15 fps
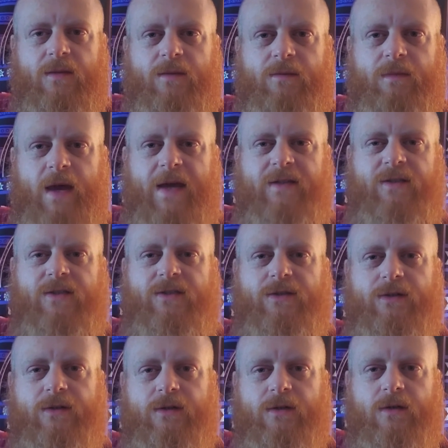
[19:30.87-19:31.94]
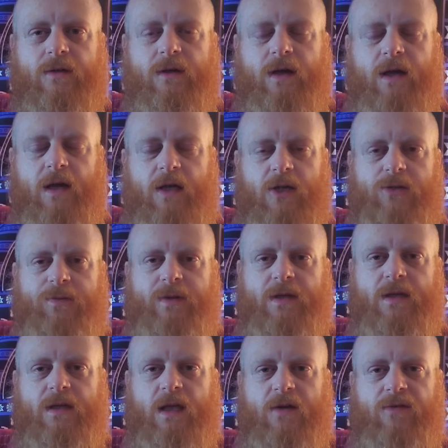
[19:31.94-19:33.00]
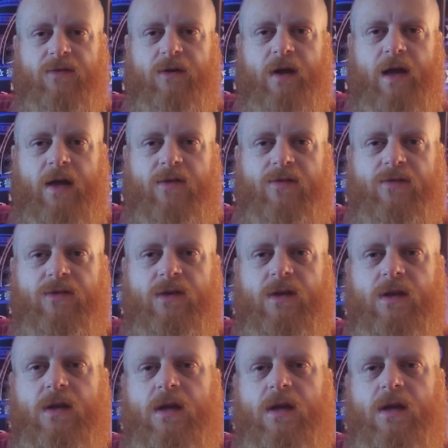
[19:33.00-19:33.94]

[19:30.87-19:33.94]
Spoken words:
master HP Lovecraft.